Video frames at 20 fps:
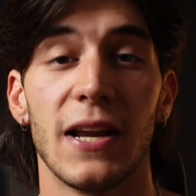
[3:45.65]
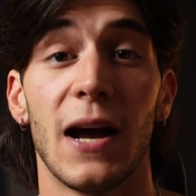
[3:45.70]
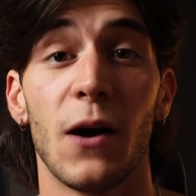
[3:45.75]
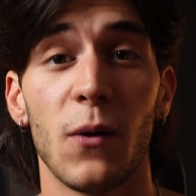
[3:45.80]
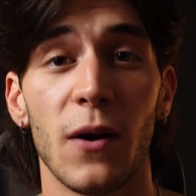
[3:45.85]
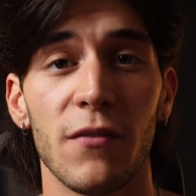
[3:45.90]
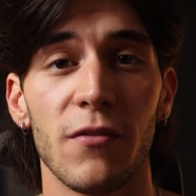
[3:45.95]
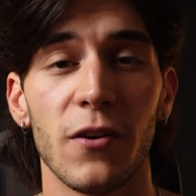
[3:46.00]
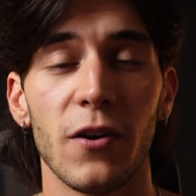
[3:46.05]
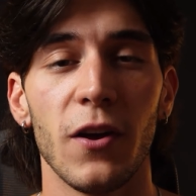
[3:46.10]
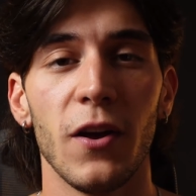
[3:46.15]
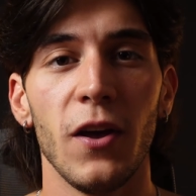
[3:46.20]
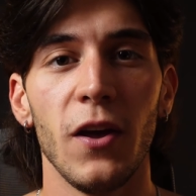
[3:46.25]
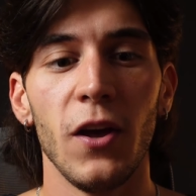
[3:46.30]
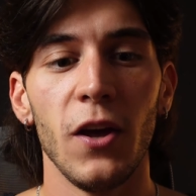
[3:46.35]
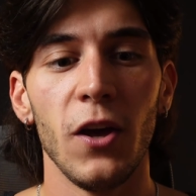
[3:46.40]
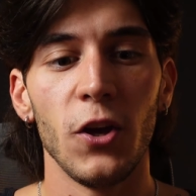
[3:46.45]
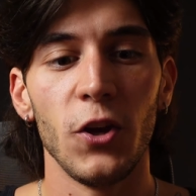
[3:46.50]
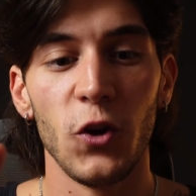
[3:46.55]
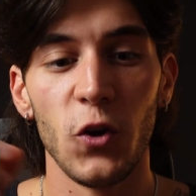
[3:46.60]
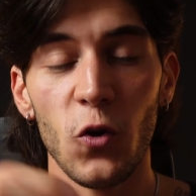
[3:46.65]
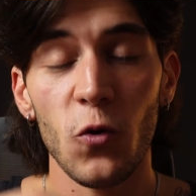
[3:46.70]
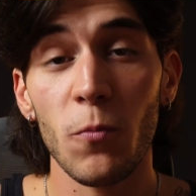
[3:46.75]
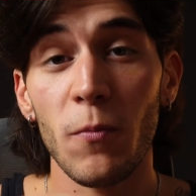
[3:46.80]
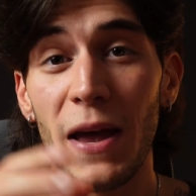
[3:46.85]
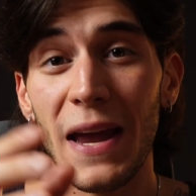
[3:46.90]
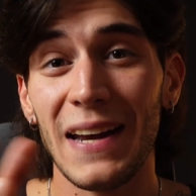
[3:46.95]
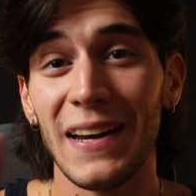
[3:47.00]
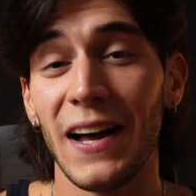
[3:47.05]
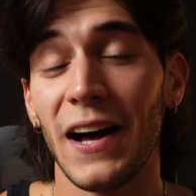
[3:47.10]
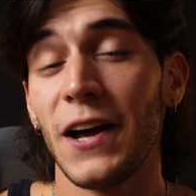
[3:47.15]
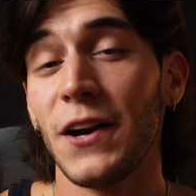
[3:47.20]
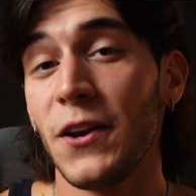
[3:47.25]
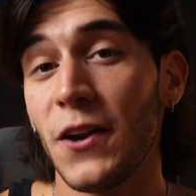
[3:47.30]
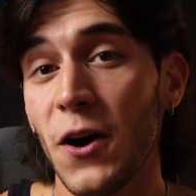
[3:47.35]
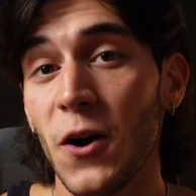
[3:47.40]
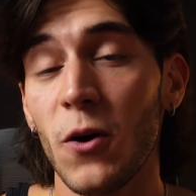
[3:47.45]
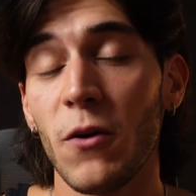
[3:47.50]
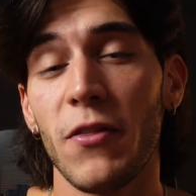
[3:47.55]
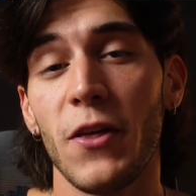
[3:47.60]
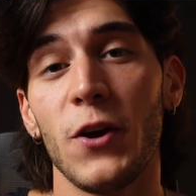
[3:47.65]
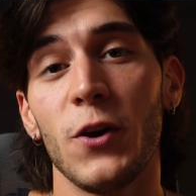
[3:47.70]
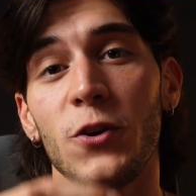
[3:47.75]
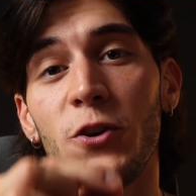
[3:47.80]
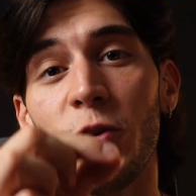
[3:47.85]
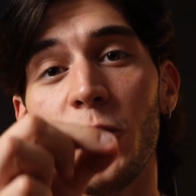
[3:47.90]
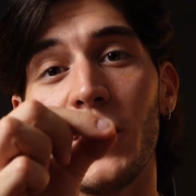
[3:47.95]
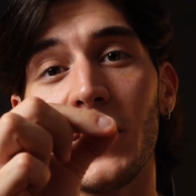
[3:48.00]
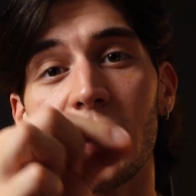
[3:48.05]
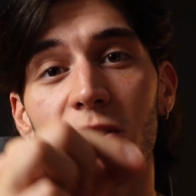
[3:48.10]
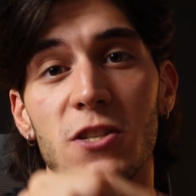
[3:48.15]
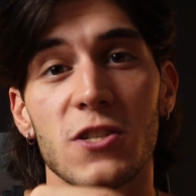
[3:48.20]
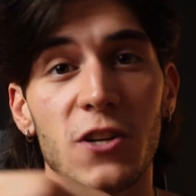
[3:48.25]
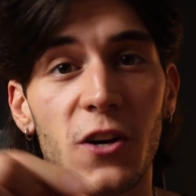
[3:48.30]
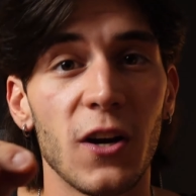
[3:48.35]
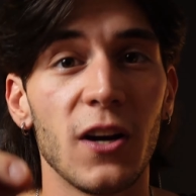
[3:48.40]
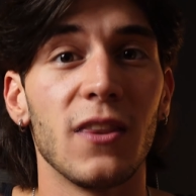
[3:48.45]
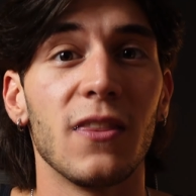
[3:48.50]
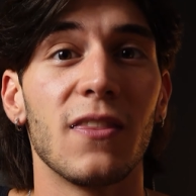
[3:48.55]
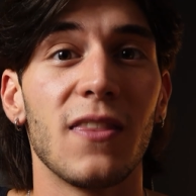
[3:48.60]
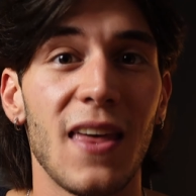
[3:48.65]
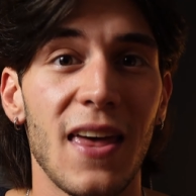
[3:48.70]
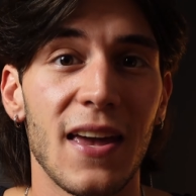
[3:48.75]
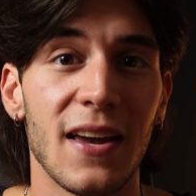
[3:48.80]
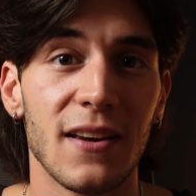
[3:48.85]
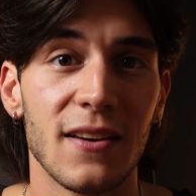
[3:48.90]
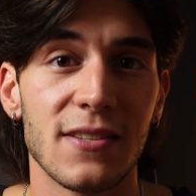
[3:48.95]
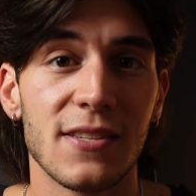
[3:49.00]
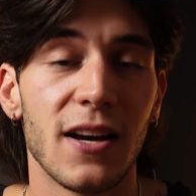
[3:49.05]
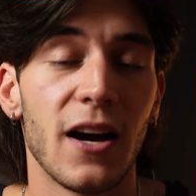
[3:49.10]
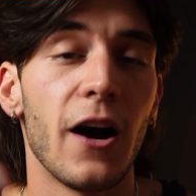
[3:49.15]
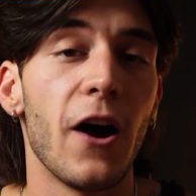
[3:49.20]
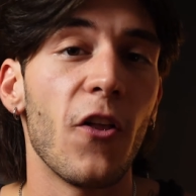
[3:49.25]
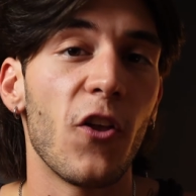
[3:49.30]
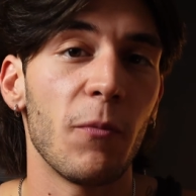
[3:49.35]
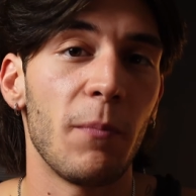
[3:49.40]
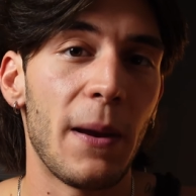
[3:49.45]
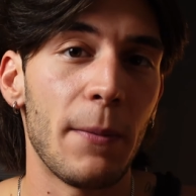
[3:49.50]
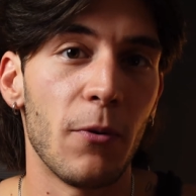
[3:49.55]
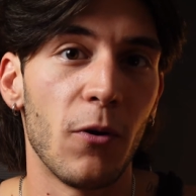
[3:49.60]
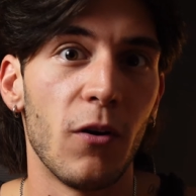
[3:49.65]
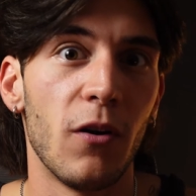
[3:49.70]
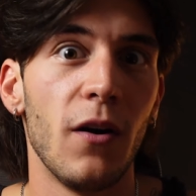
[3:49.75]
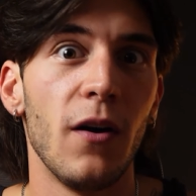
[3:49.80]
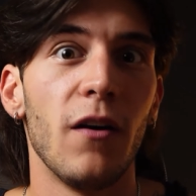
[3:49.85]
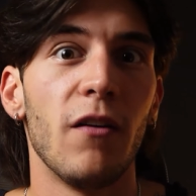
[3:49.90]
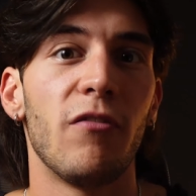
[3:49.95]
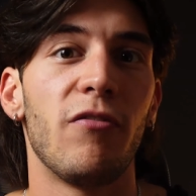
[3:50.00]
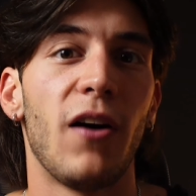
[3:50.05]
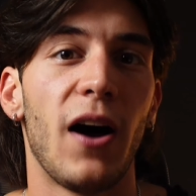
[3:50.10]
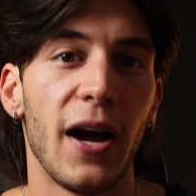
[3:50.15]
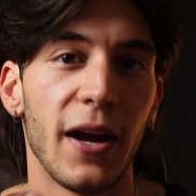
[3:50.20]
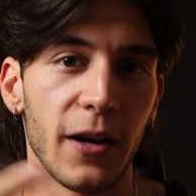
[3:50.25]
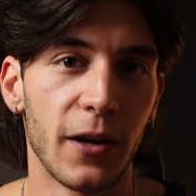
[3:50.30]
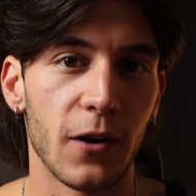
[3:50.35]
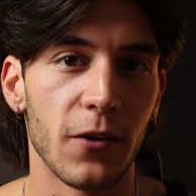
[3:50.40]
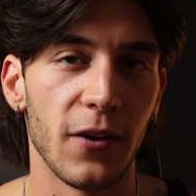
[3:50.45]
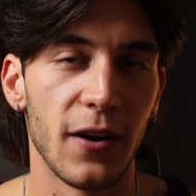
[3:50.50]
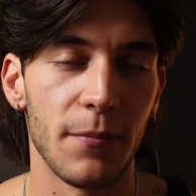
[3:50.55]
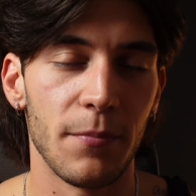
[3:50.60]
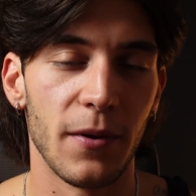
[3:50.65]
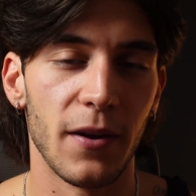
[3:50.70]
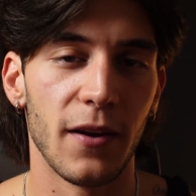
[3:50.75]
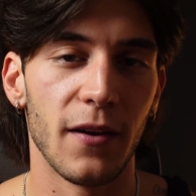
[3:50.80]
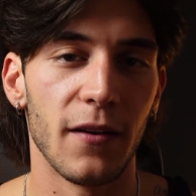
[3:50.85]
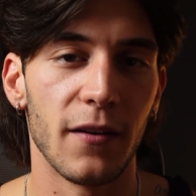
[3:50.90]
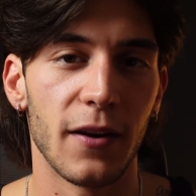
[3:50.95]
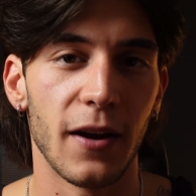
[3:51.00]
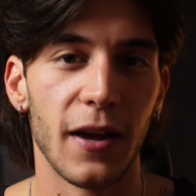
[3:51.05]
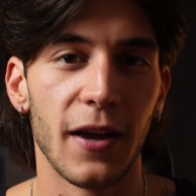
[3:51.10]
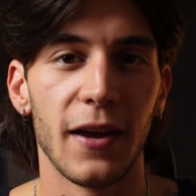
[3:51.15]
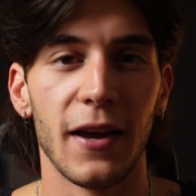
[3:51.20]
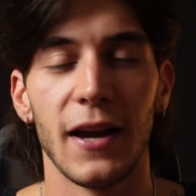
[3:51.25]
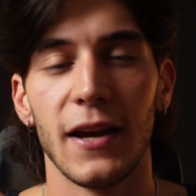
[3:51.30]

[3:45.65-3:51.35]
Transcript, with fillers: However, you may not know that you're doing certain things that other people find creepy, okay?